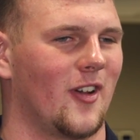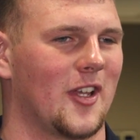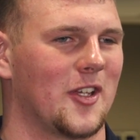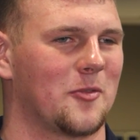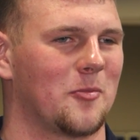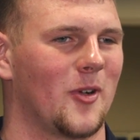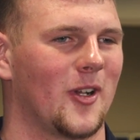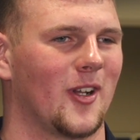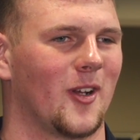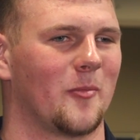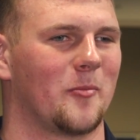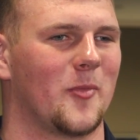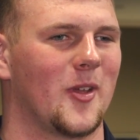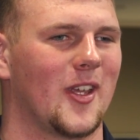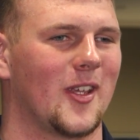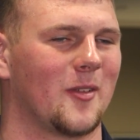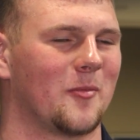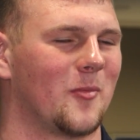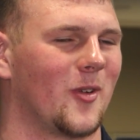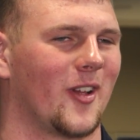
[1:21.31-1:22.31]
Oh, he's pretty
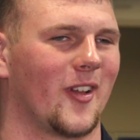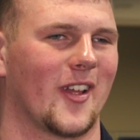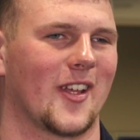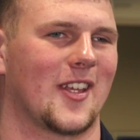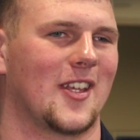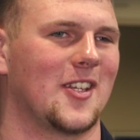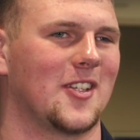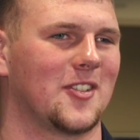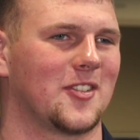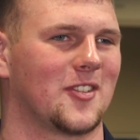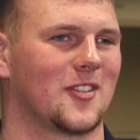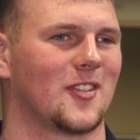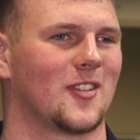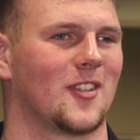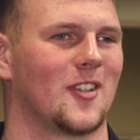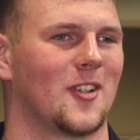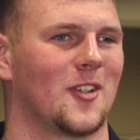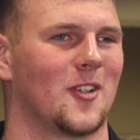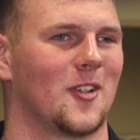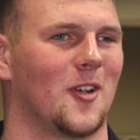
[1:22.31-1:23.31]
upbeat, but like he's
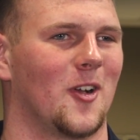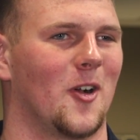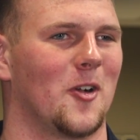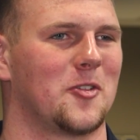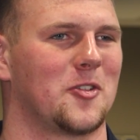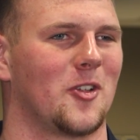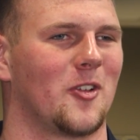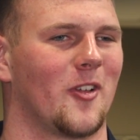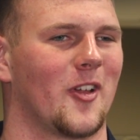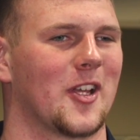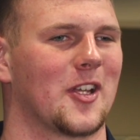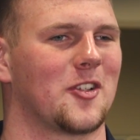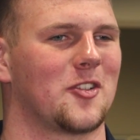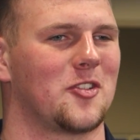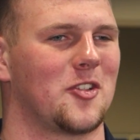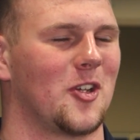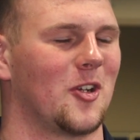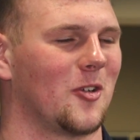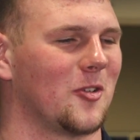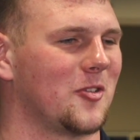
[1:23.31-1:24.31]
also like
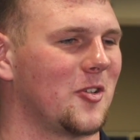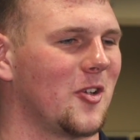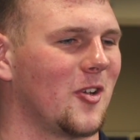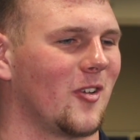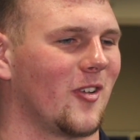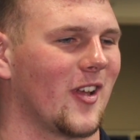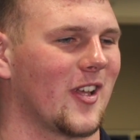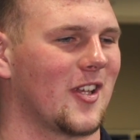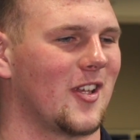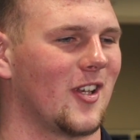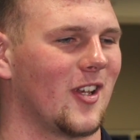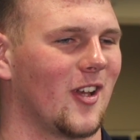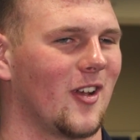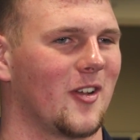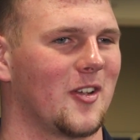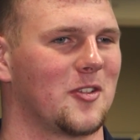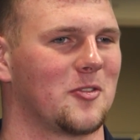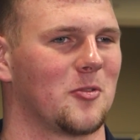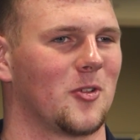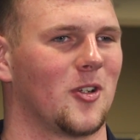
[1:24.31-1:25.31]
chill too. Like, you know,
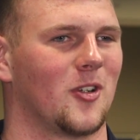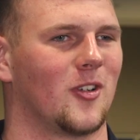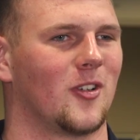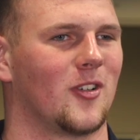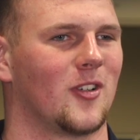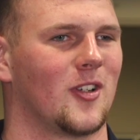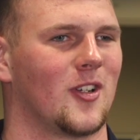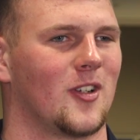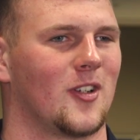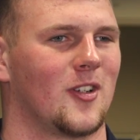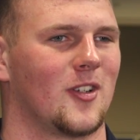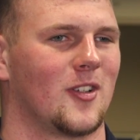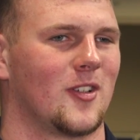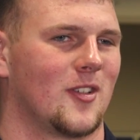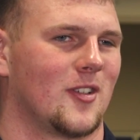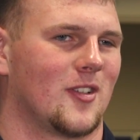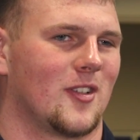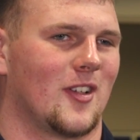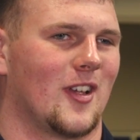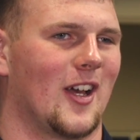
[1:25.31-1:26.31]
he's real
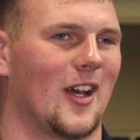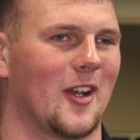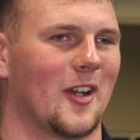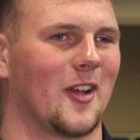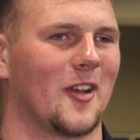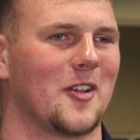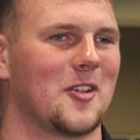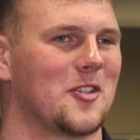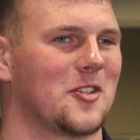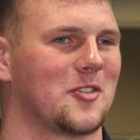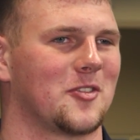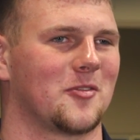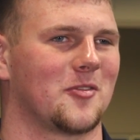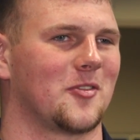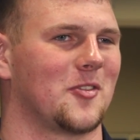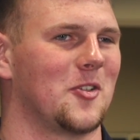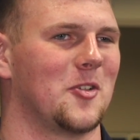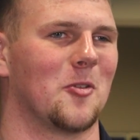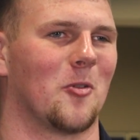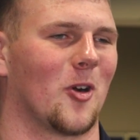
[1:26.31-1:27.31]
I don't know. You just
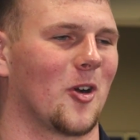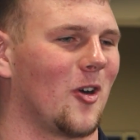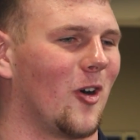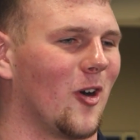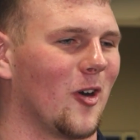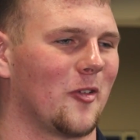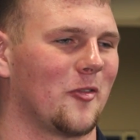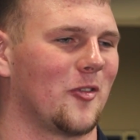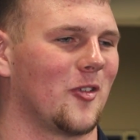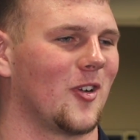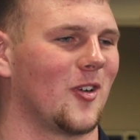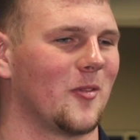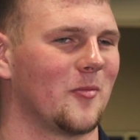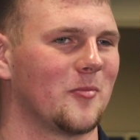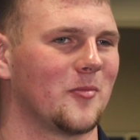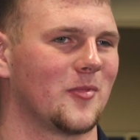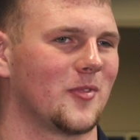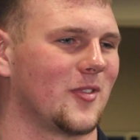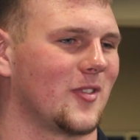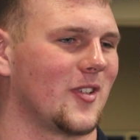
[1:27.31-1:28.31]
you work hard for
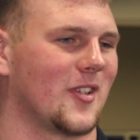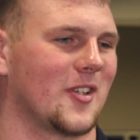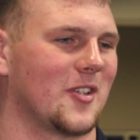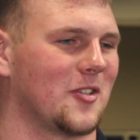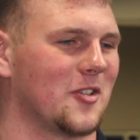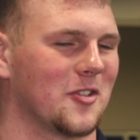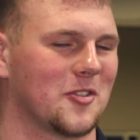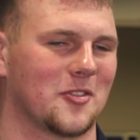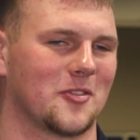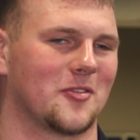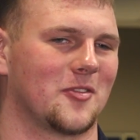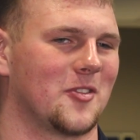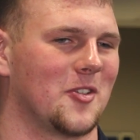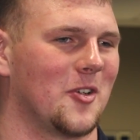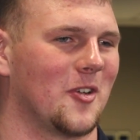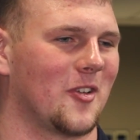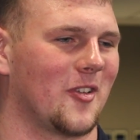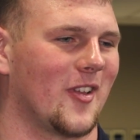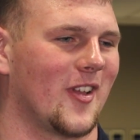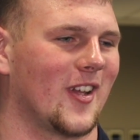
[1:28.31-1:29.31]
them and just do
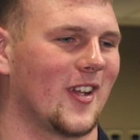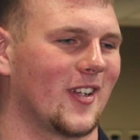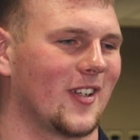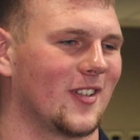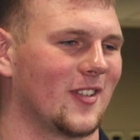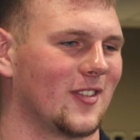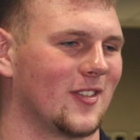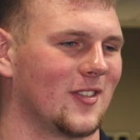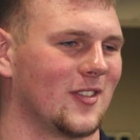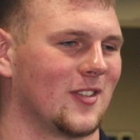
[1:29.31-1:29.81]
your thing.